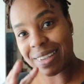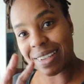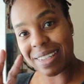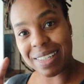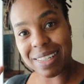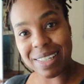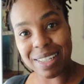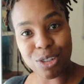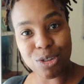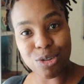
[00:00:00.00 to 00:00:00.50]

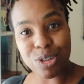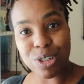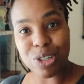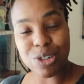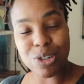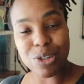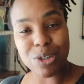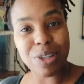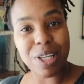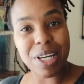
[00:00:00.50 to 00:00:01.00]
the
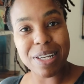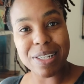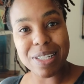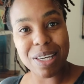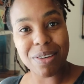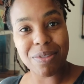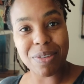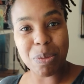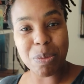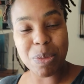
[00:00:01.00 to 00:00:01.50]
traditional
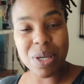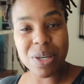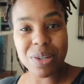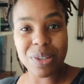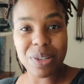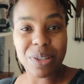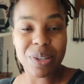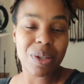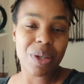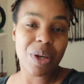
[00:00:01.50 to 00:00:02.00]
Thanksgiving
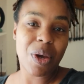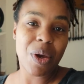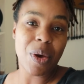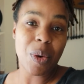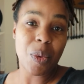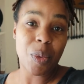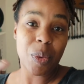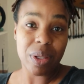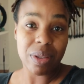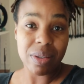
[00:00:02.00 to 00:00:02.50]
meal
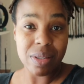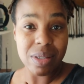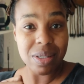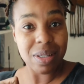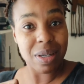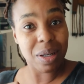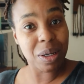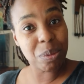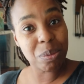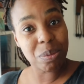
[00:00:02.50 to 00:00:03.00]
with
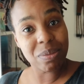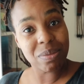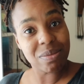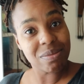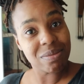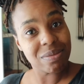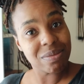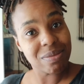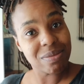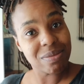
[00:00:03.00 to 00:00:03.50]
some